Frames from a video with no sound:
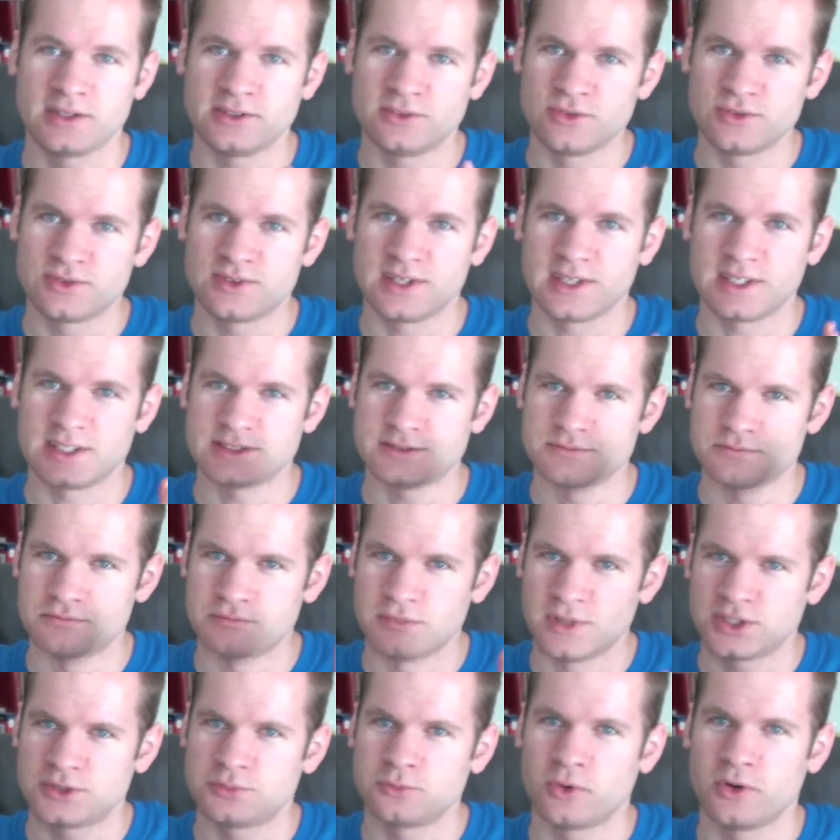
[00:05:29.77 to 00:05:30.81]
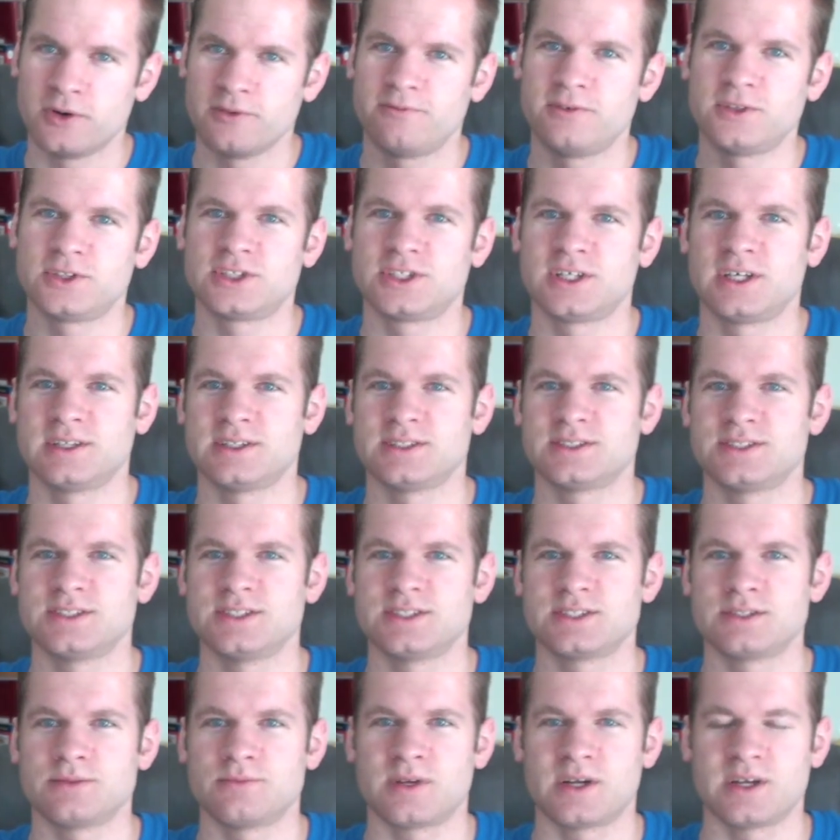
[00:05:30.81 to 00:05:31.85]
do think it's much more efficient on the system,